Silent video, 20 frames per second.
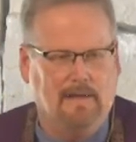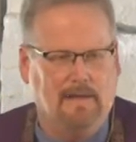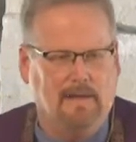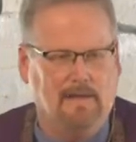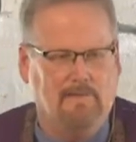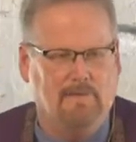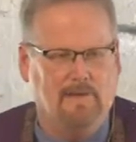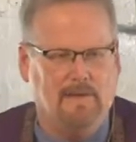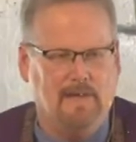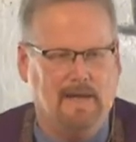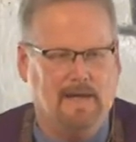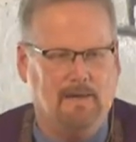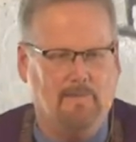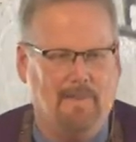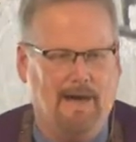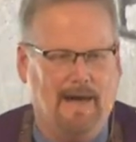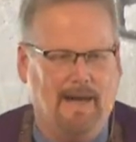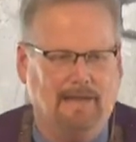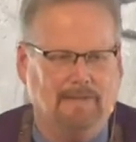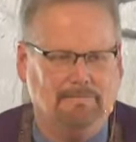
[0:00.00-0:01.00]
If you think
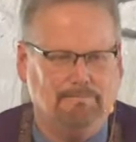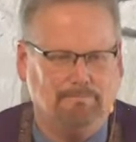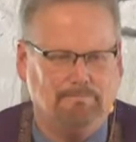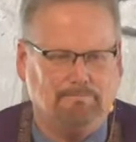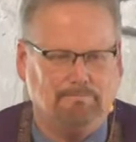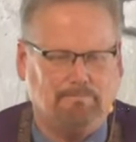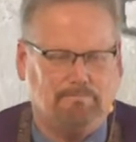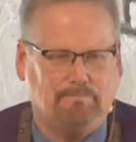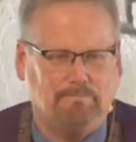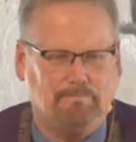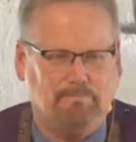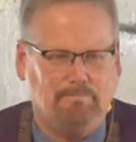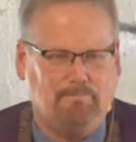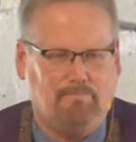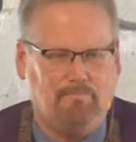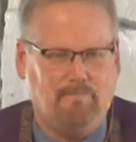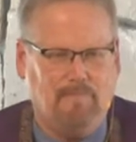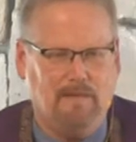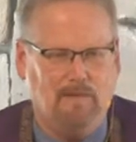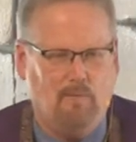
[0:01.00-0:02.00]
about it,
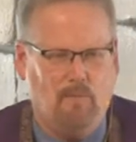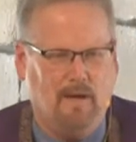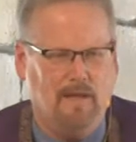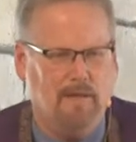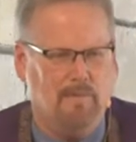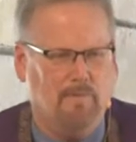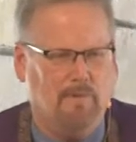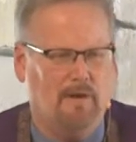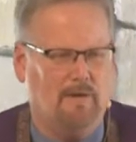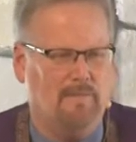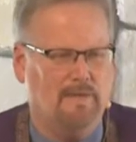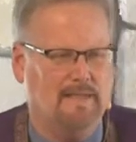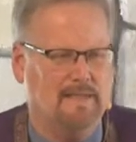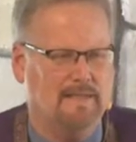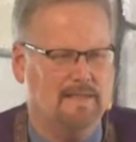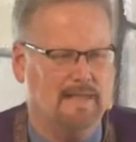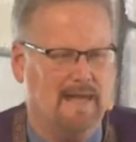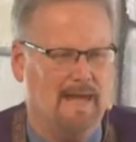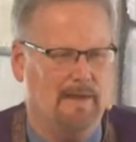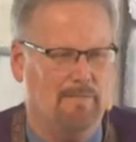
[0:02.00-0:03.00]
one of the perfect
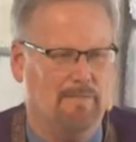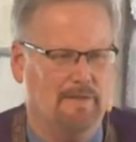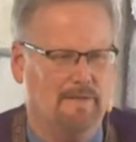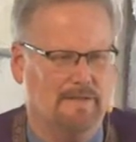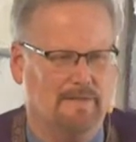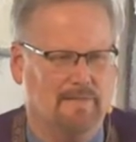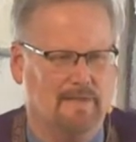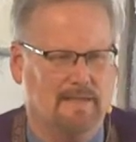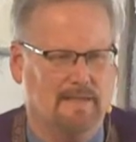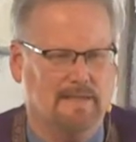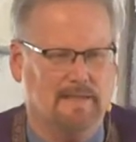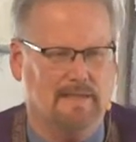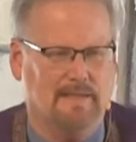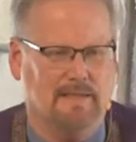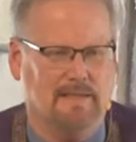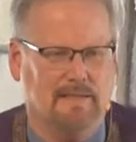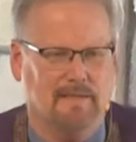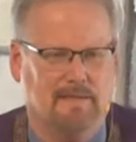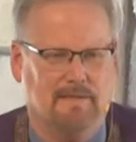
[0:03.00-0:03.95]
examples of this is